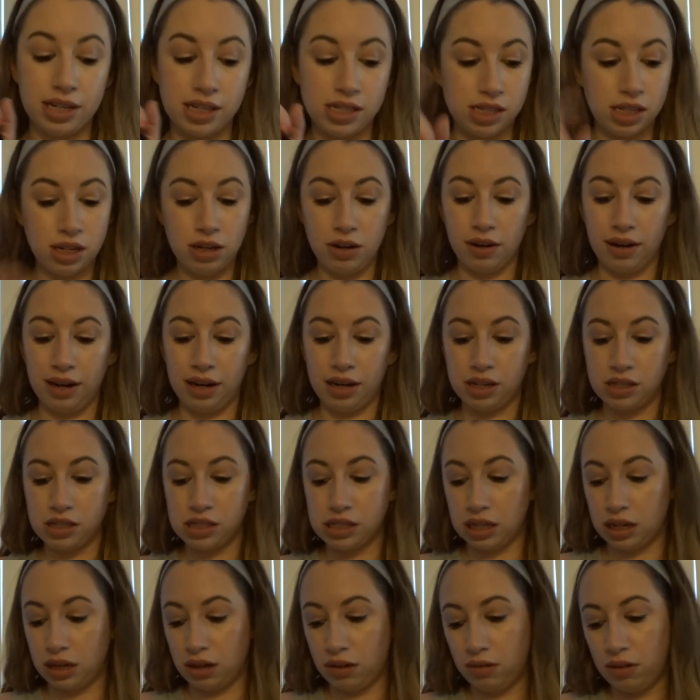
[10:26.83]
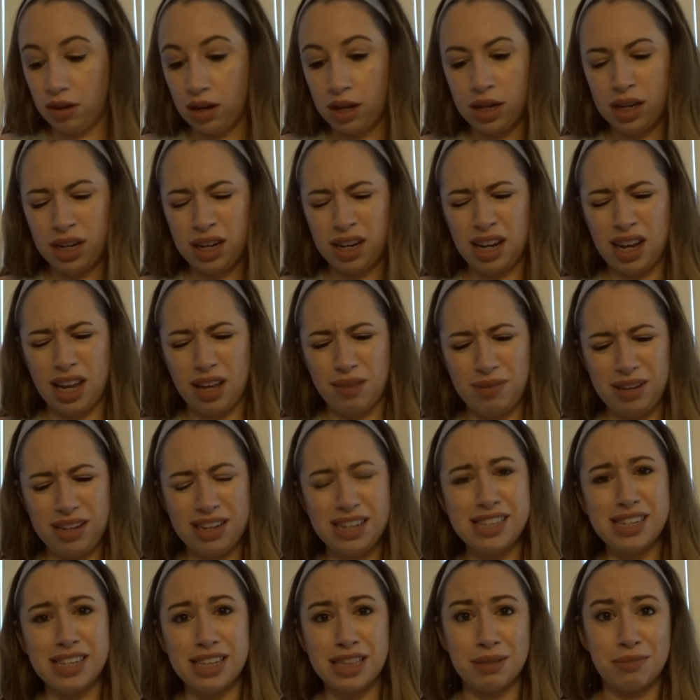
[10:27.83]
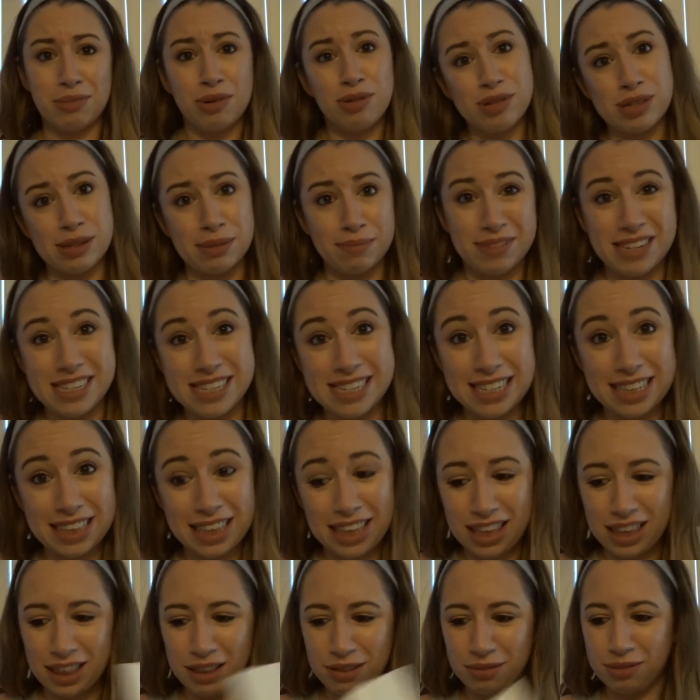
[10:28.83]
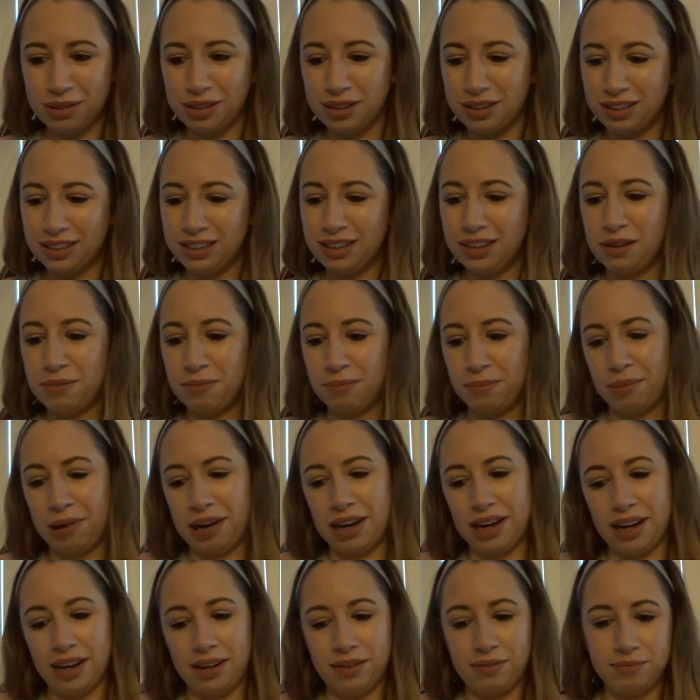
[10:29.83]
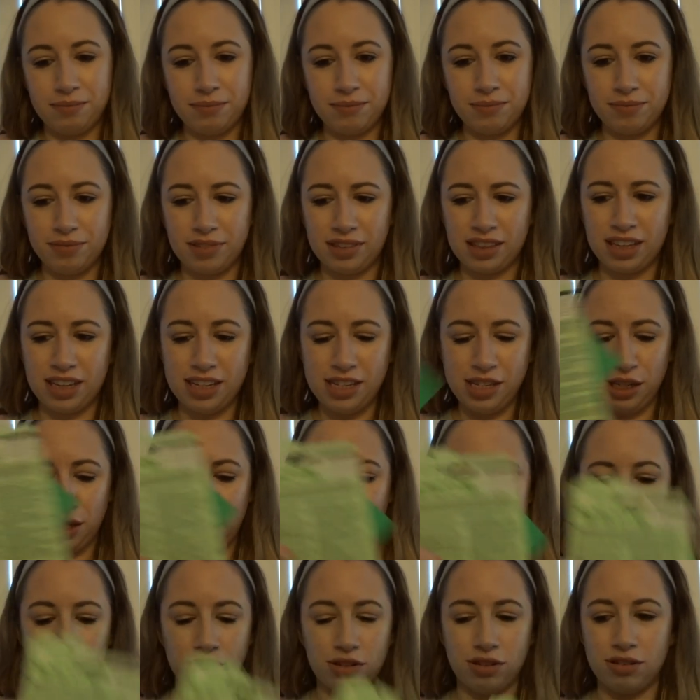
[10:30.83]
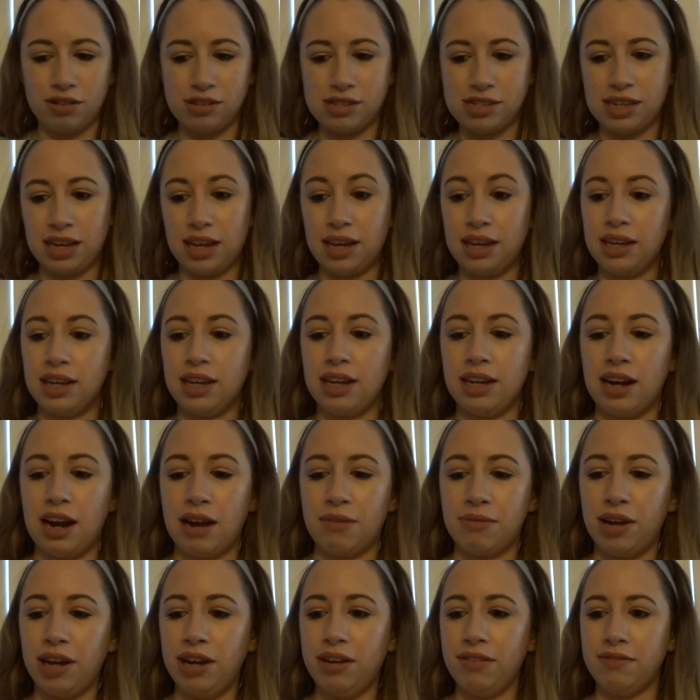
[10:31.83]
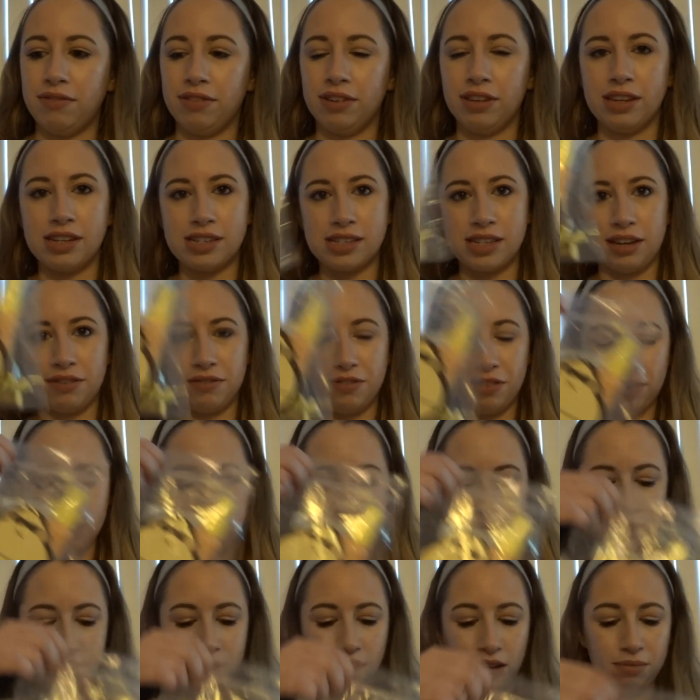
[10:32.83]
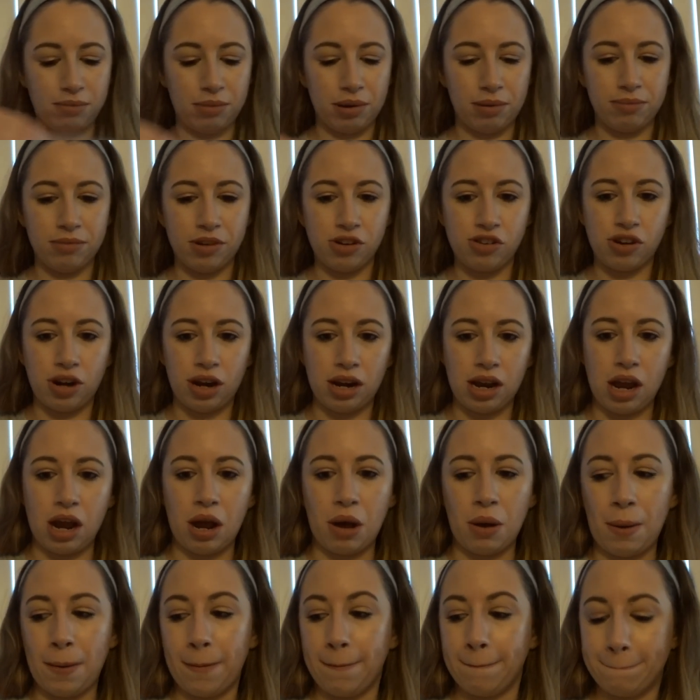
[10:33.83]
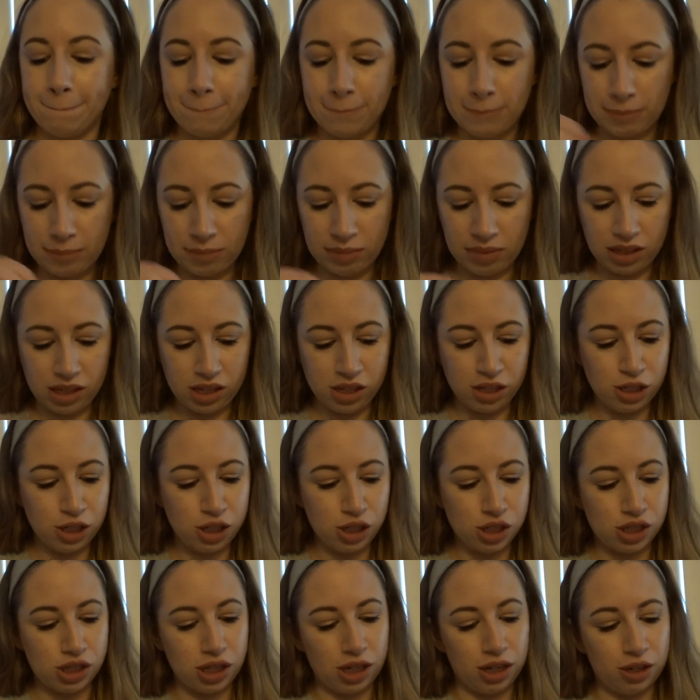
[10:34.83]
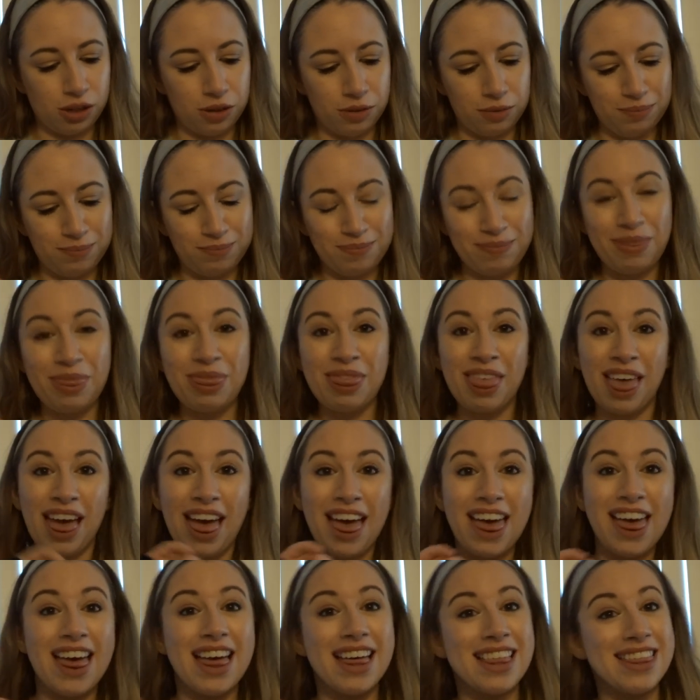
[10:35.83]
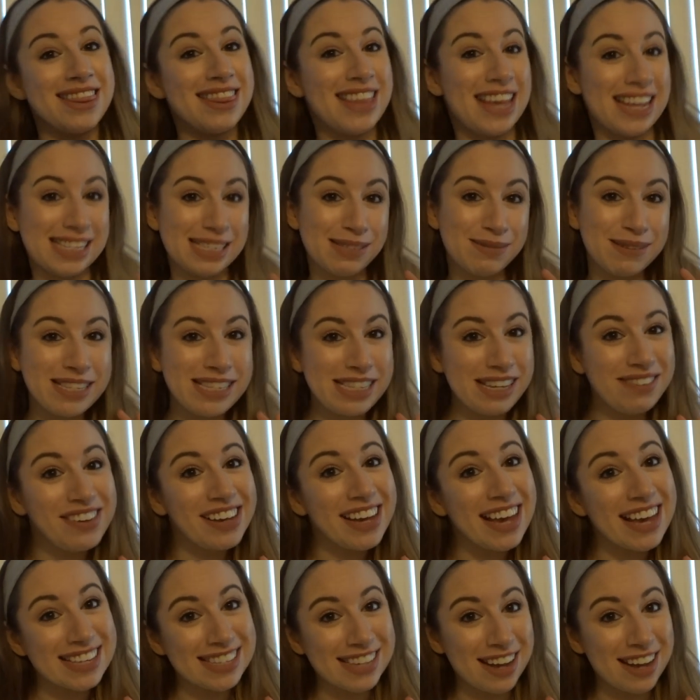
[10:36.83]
considering. So, I mean, it's not the most amazing thing in the world, but it's a cute little set, and I'm kind of really excited for all this Sun Bomb to try out. So, that's my CVS